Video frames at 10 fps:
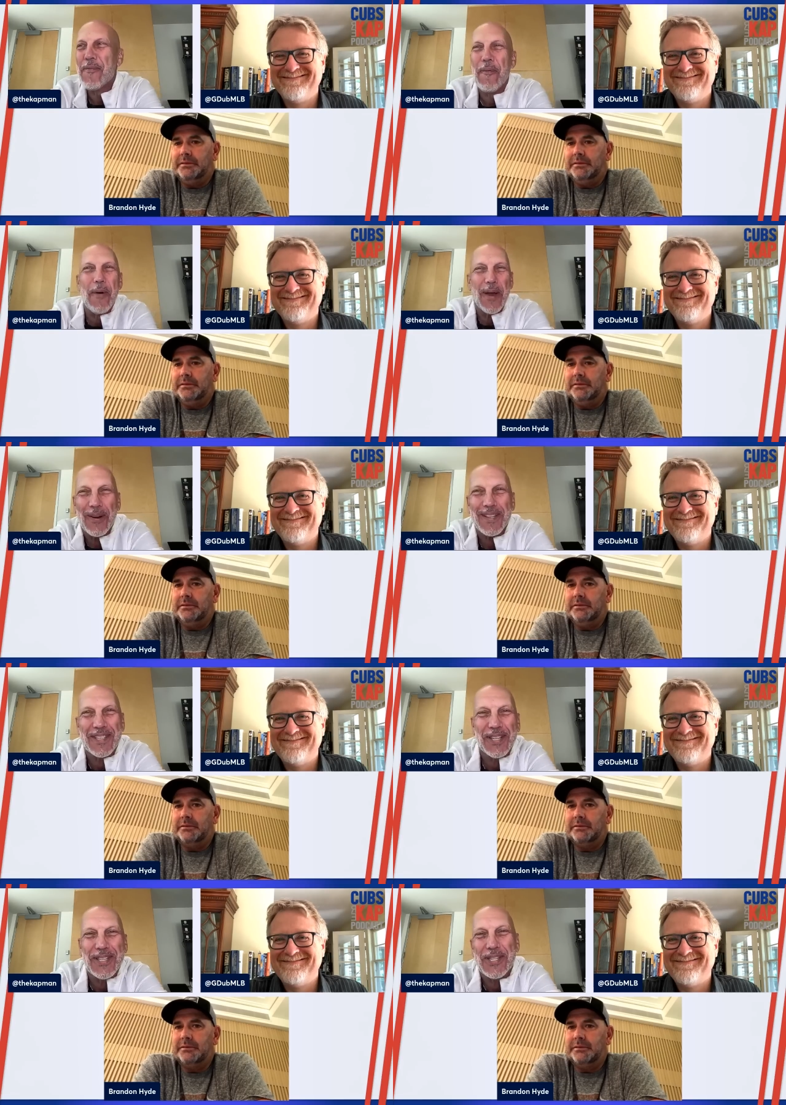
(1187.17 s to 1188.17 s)
Speaker 1: weirdest
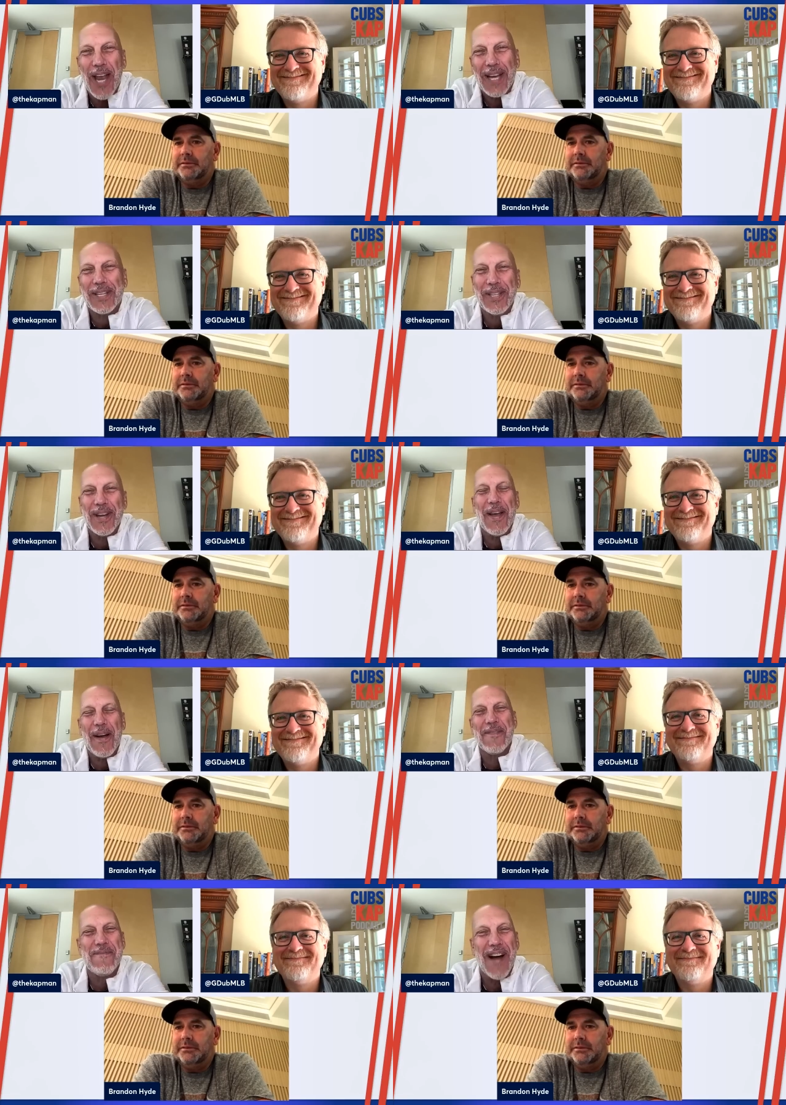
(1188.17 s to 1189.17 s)
dejection
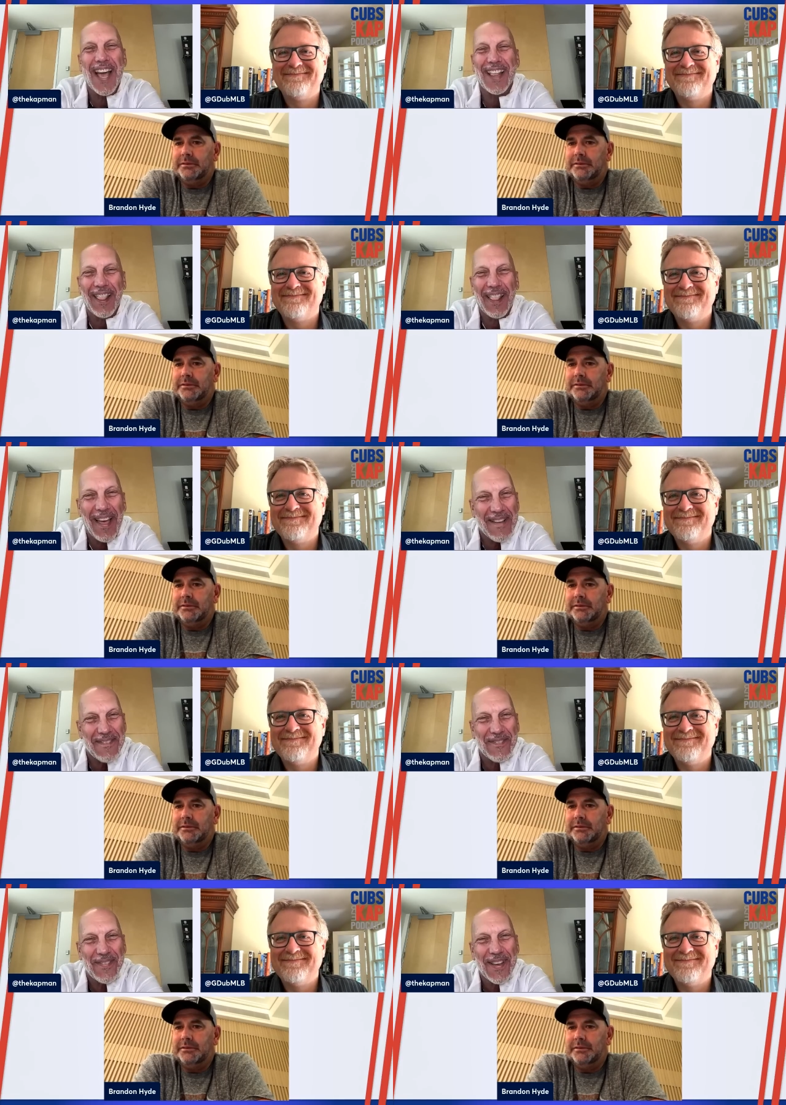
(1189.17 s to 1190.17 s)
of my
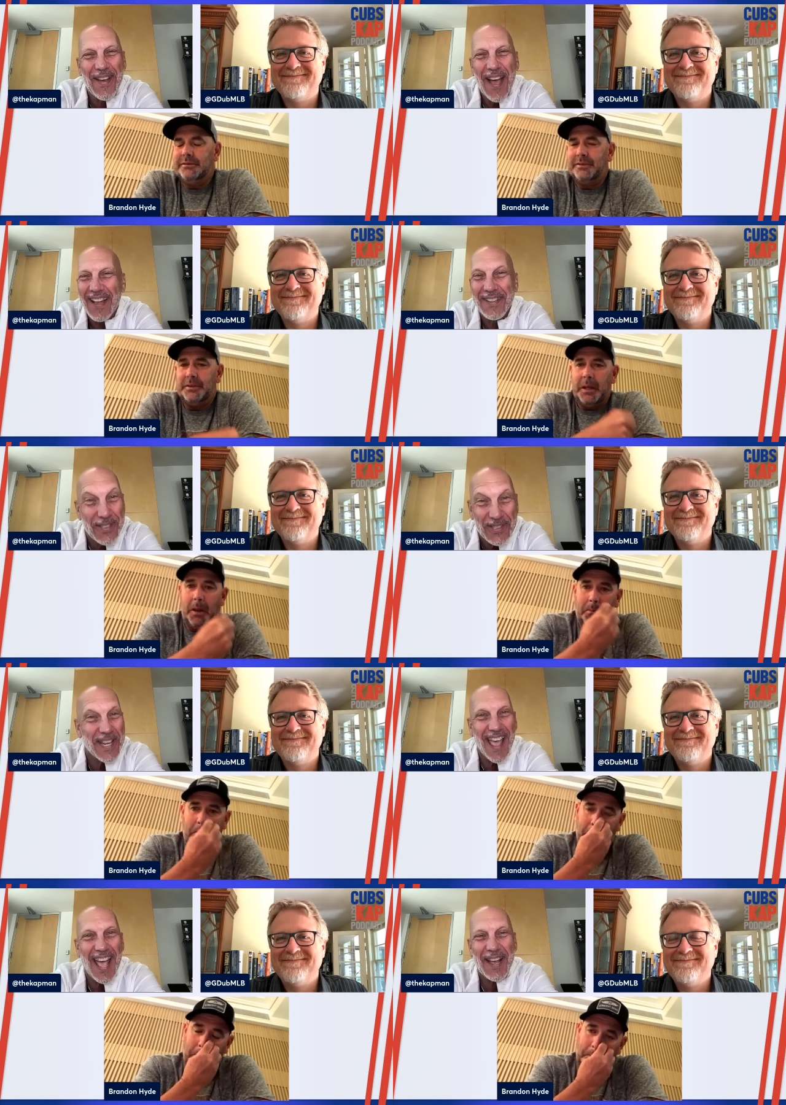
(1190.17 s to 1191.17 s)
life. Yeah. Did you
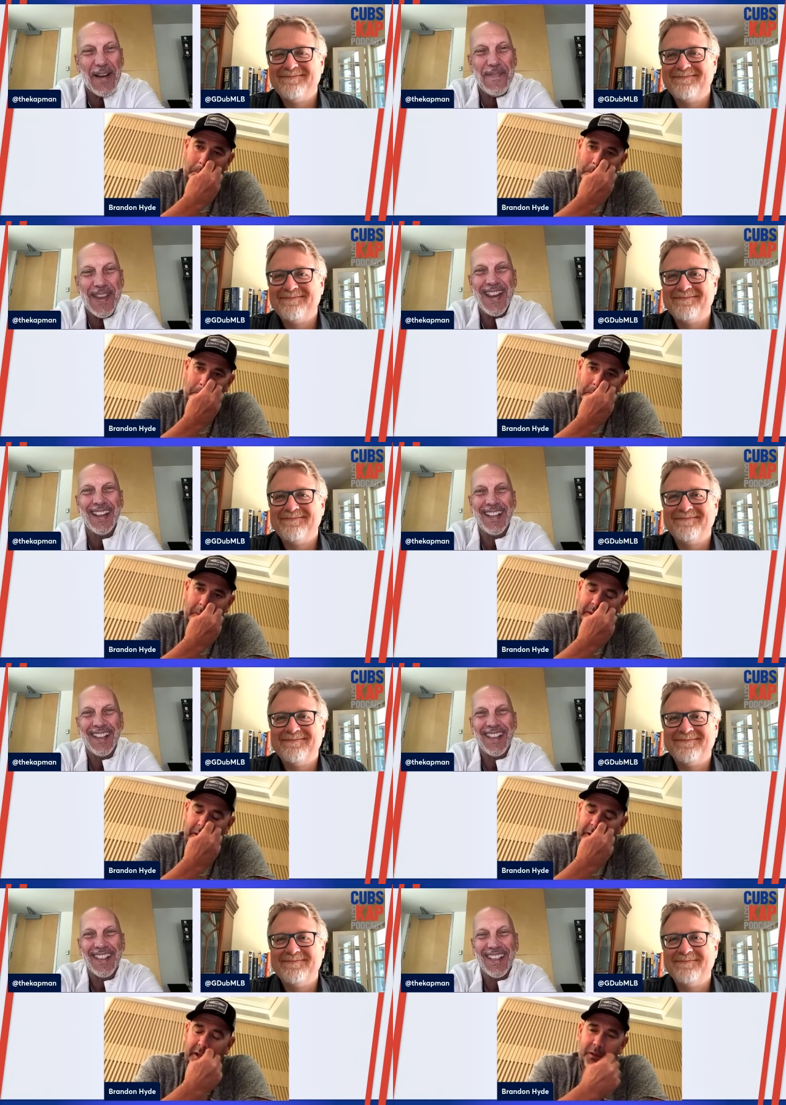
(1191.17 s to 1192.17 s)
see that coming?
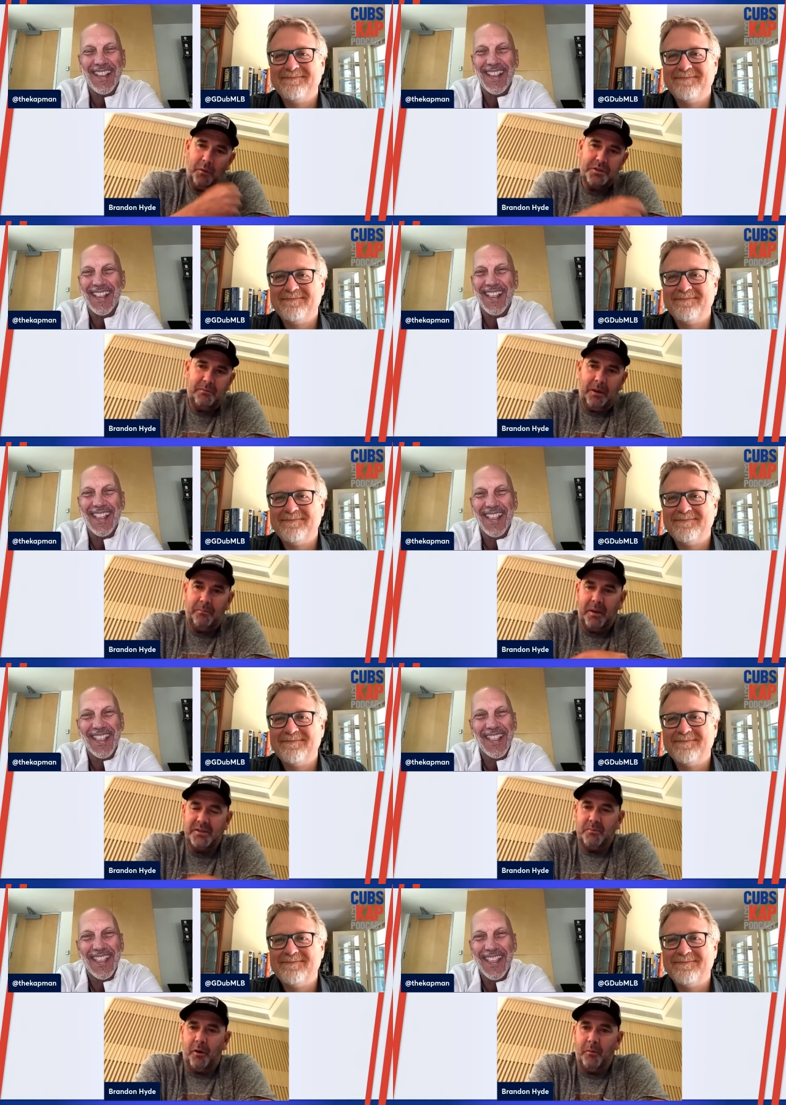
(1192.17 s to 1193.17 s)
Speaker 2: It wasn't my
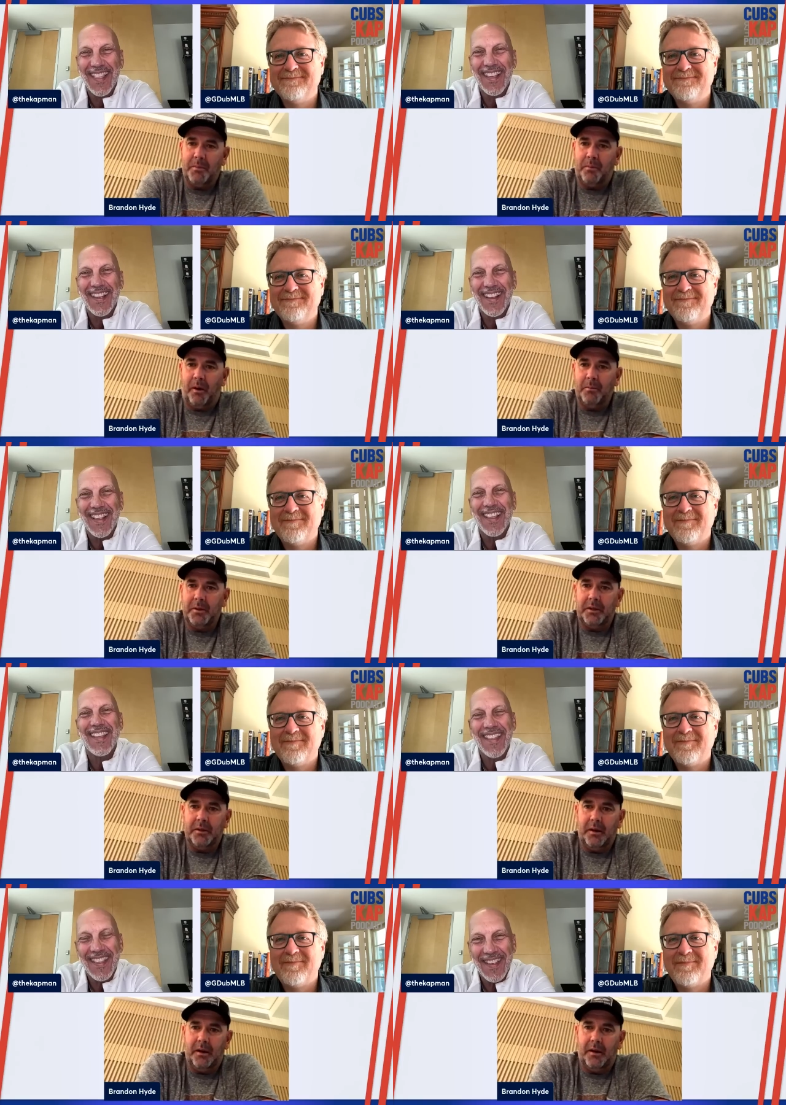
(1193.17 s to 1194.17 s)
best moment, probably.
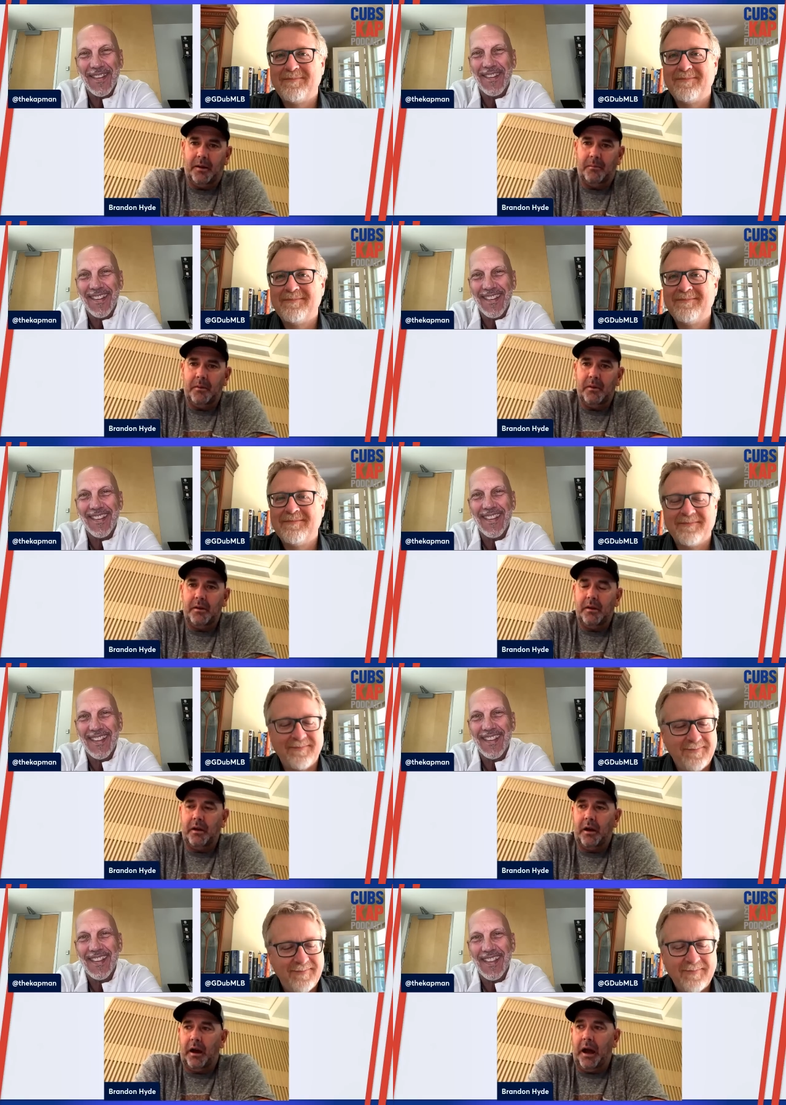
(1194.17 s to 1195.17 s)
Um,
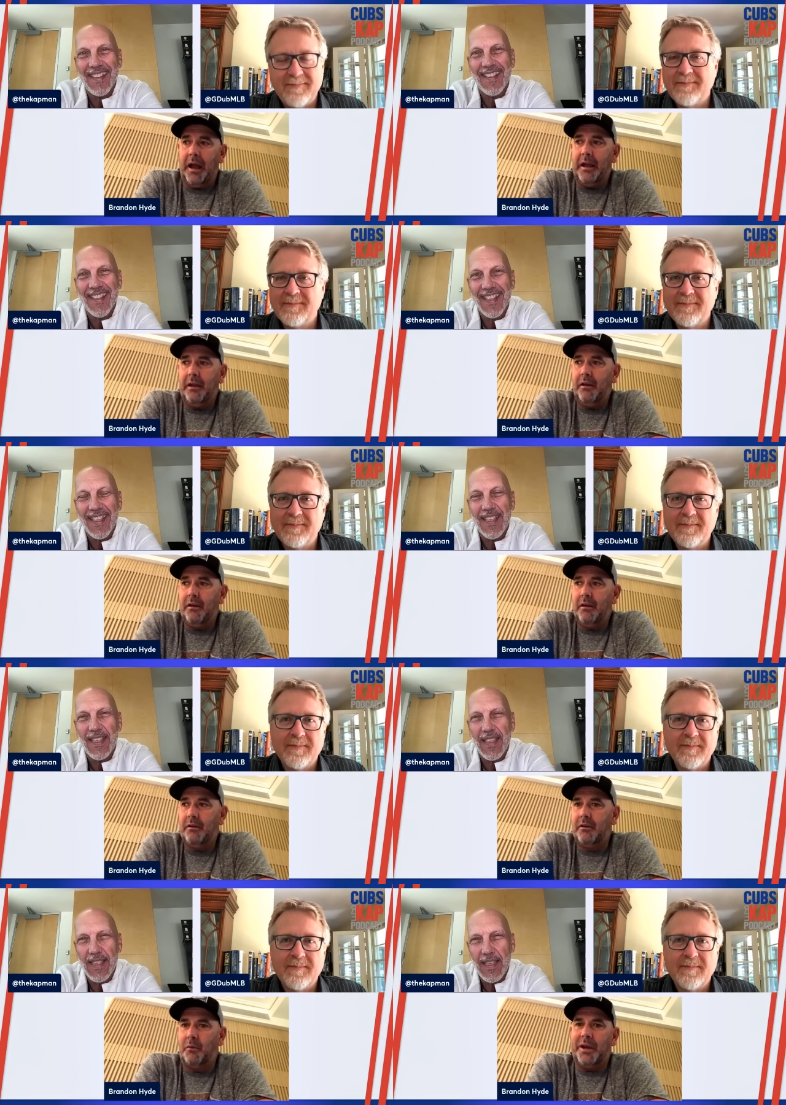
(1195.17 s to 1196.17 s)
I, you
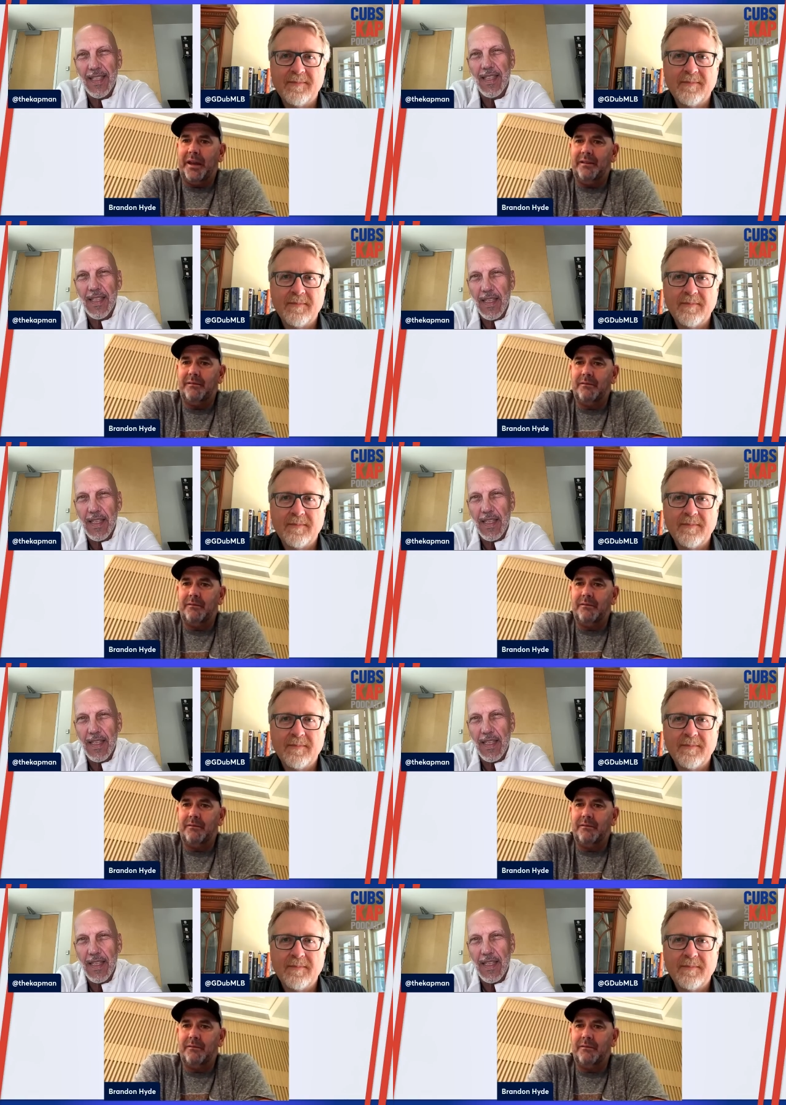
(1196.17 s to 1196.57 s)
know, we got